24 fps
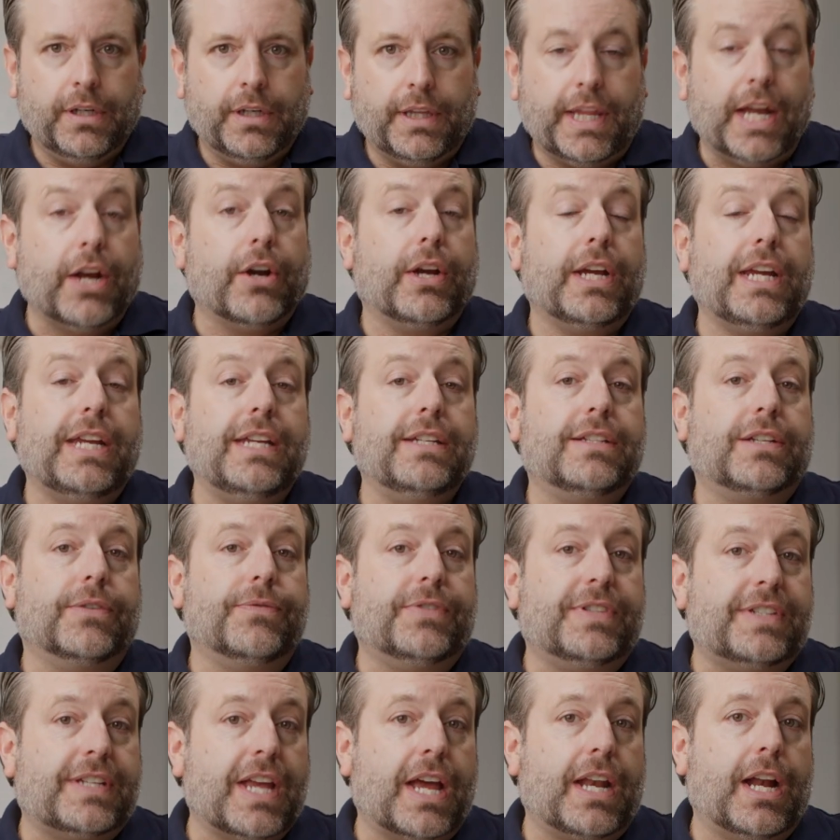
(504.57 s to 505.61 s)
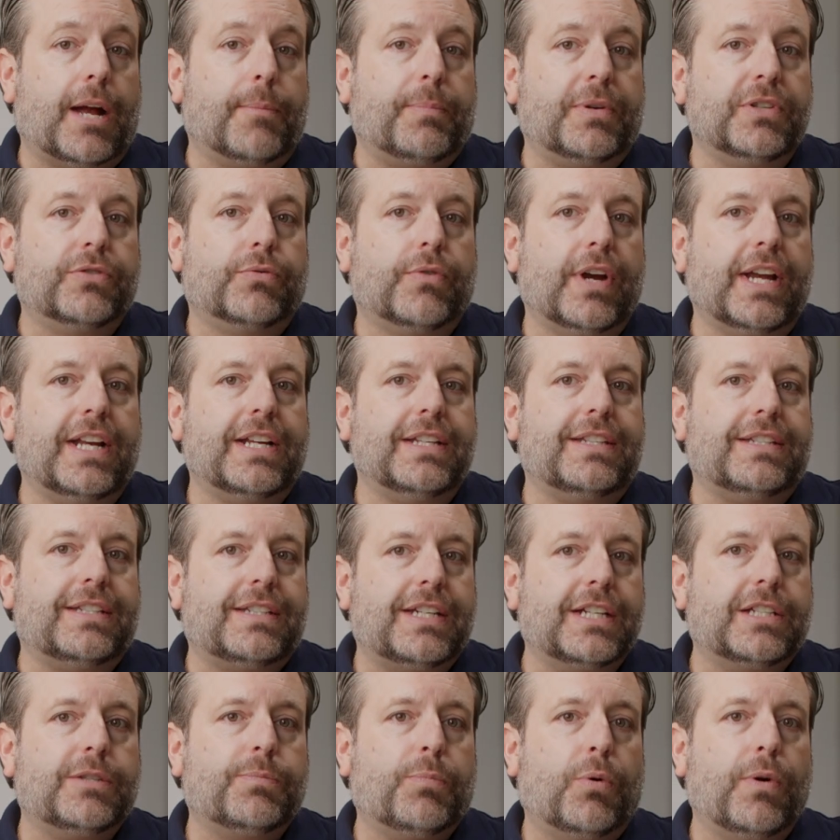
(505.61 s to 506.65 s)
Their ease of setup is rated
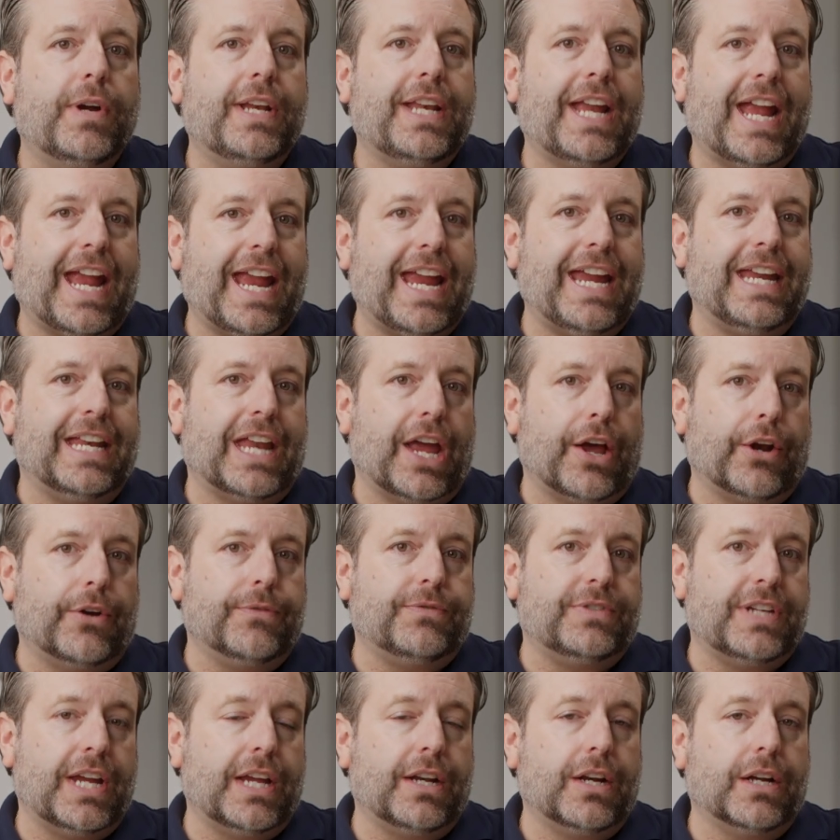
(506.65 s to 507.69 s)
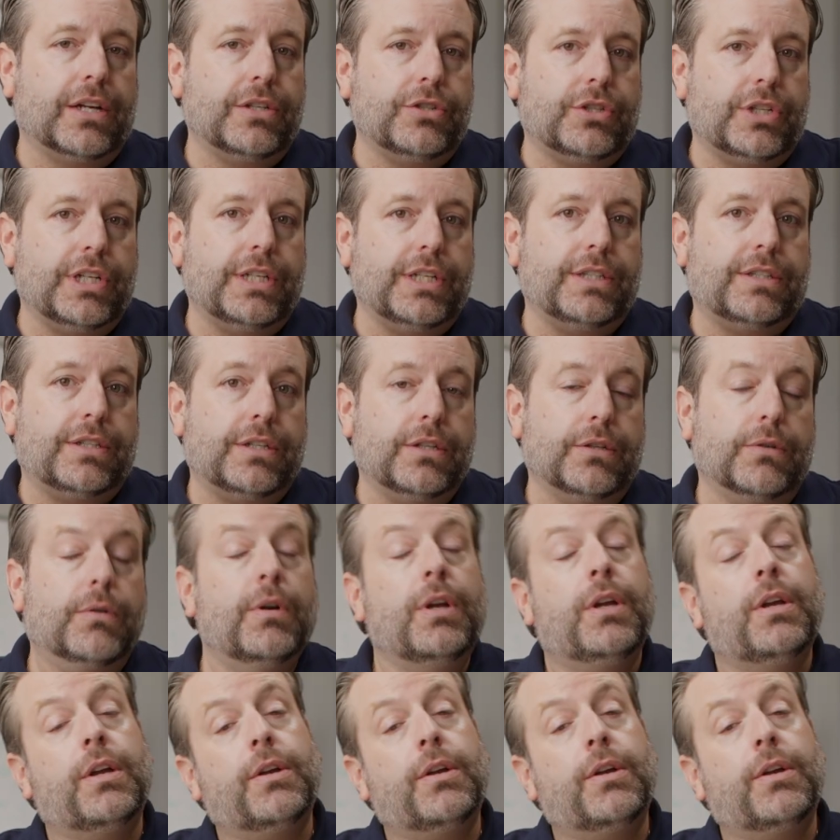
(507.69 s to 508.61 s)
6.8 out of 10 on G2